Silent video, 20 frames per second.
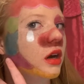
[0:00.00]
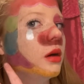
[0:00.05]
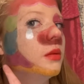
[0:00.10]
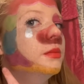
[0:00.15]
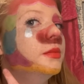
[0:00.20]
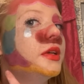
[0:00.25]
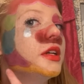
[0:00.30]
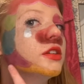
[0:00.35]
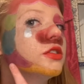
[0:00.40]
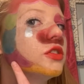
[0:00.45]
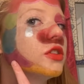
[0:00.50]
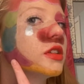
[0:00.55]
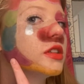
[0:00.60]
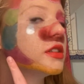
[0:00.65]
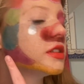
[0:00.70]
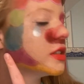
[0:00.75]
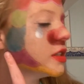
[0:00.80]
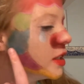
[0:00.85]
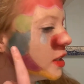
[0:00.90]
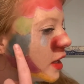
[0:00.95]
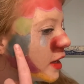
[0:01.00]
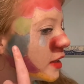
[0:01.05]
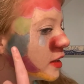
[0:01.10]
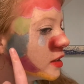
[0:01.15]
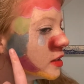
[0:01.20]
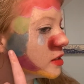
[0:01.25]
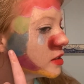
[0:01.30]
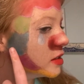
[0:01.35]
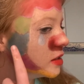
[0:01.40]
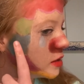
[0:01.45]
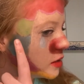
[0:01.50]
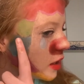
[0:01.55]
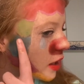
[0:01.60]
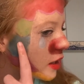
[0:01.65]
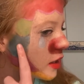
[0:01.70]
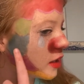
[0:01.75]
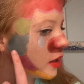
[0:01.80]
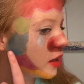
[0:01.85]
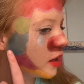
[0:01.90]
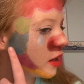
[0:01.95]
because you can see like this is like
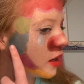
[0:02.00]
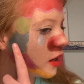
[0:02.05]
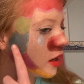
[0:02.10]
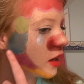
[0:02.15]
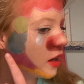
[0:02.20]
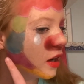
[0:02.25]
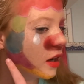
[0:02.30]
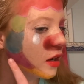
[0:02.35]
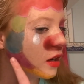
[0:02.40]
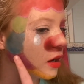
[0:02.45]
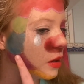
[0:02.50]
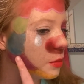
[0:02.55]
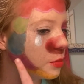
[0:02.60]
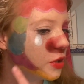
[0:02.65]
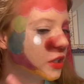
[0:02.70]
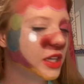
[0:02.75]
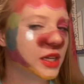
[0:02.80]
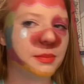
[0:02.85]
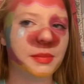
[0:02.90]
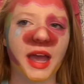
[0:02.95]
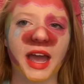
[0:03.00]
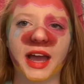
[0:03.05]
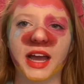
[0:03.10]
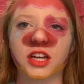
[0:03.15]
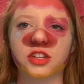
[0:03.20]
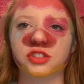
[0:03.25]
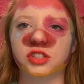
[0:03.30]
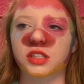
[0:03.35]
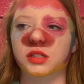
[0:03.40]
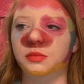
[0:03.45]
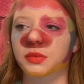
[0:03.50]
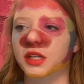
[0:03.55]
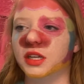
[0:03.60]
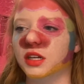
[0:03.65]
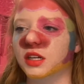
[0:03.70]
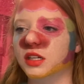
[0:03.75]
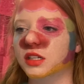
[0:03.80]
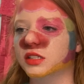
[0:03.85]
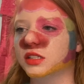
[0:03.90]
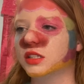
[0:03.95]
pretty patchy
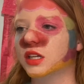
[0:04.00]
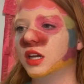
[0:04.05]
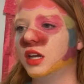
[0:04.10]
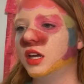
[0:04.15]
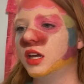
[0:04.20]
because